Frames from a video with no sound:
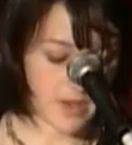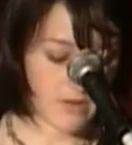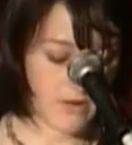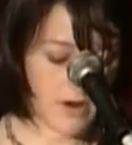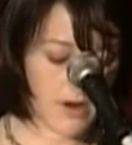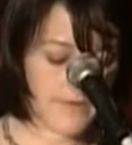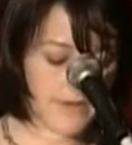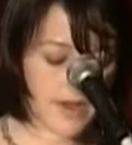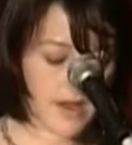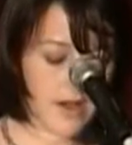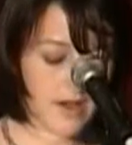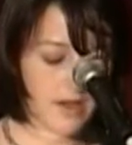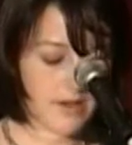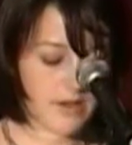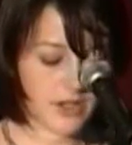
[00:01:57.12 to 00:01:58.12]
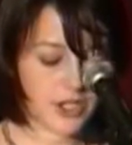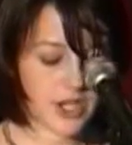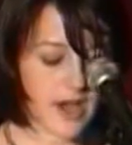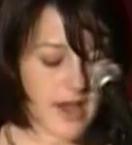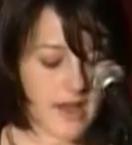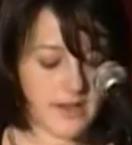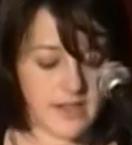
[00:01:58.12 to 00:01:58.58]
or of the
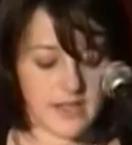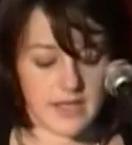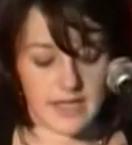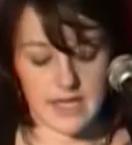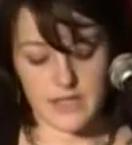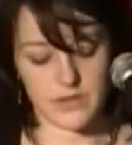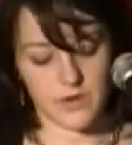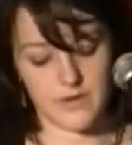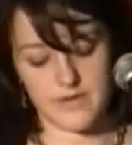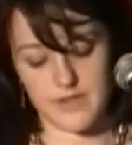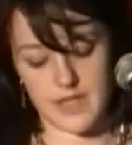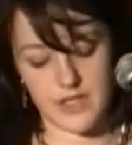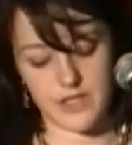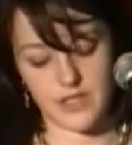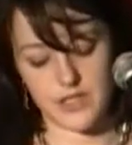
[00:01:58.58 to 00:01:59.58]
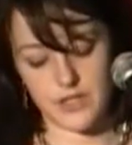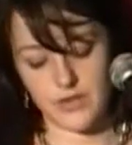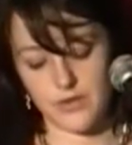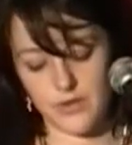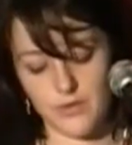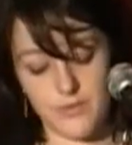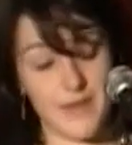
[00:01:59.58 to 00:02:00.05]
child at an AIDS orphanage
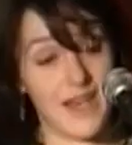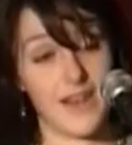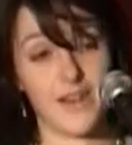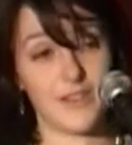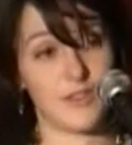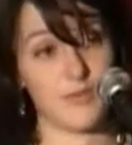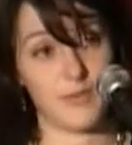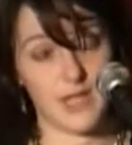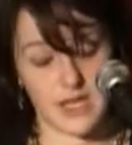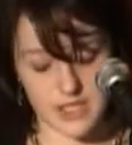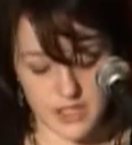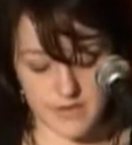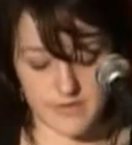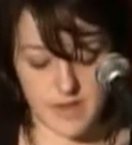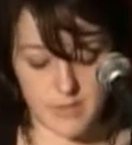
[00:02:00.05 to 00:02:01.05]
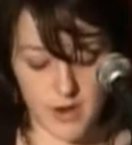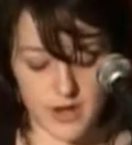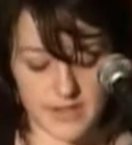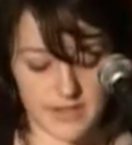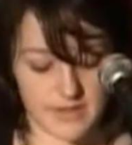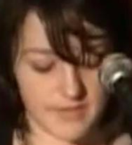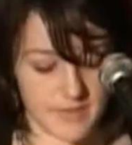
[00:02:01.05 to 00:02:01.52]
who may also be HIV
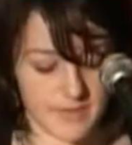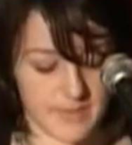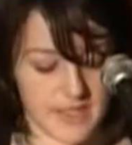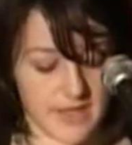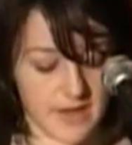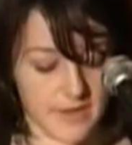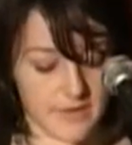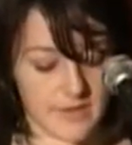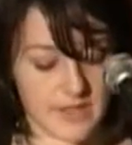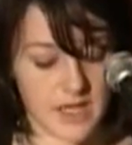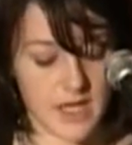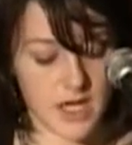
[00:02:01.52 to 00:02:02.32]
positive themselves,